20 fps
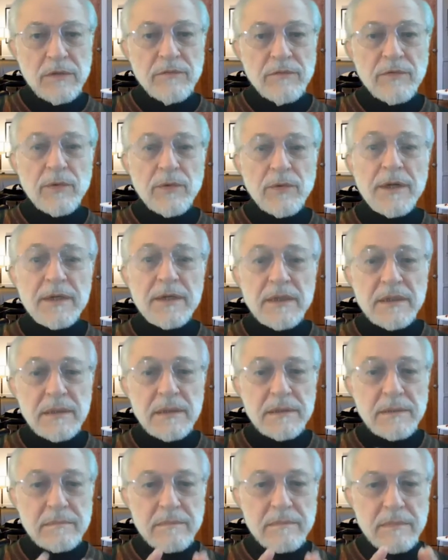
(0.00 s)
Veronica,
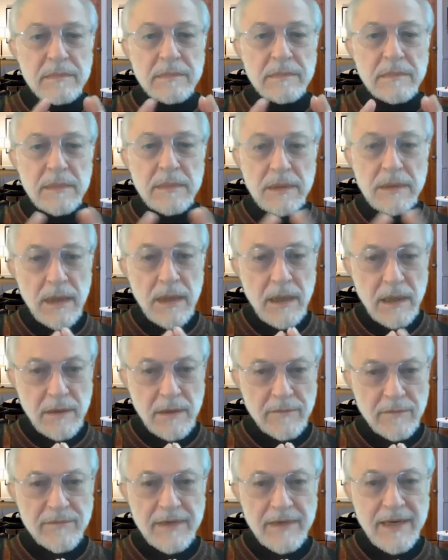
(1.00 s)

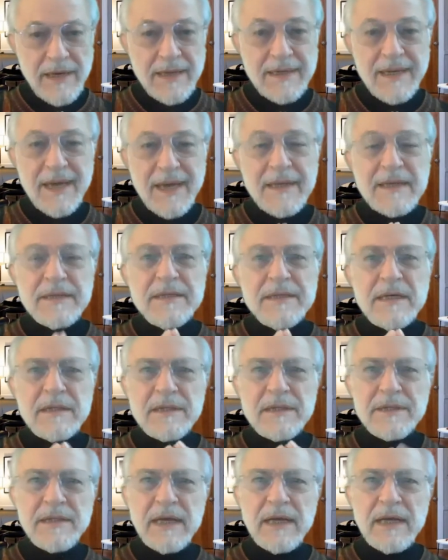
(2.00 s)
love. I can tell
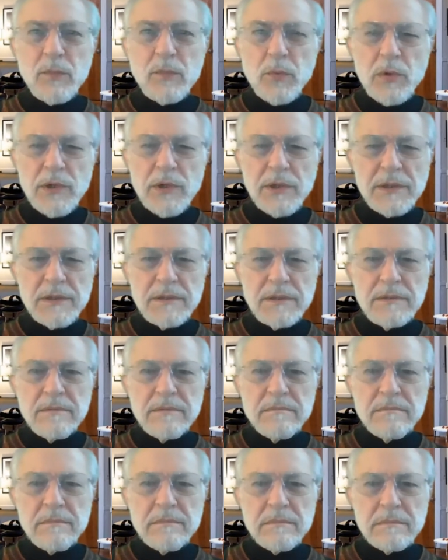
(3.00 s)
that that word,
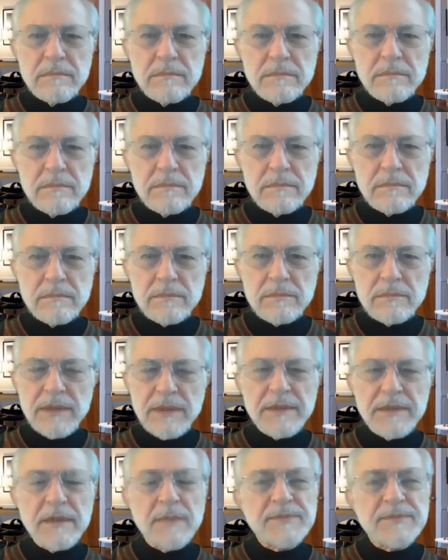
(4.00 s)
well,
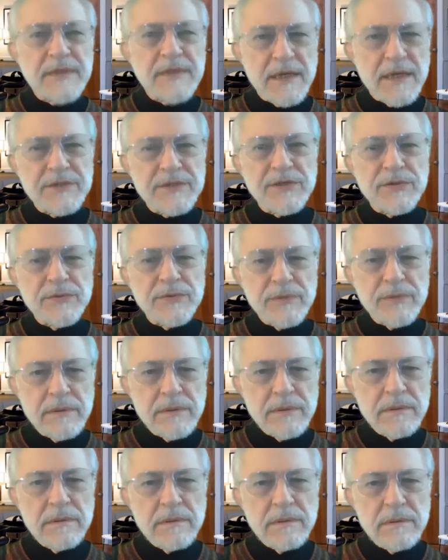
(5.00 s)
it upsets you,
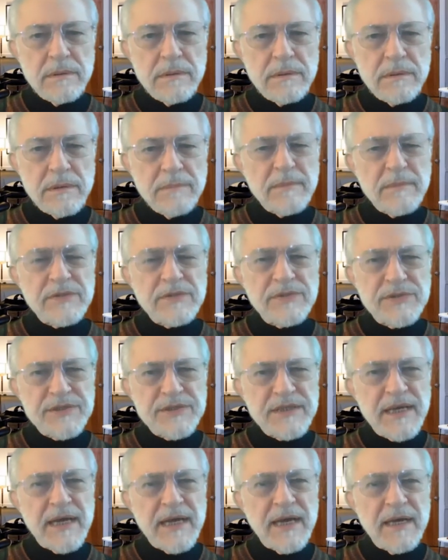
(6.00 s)
makes you
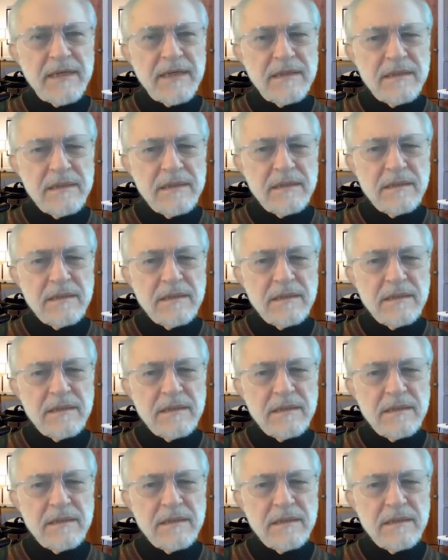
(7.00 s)
sad.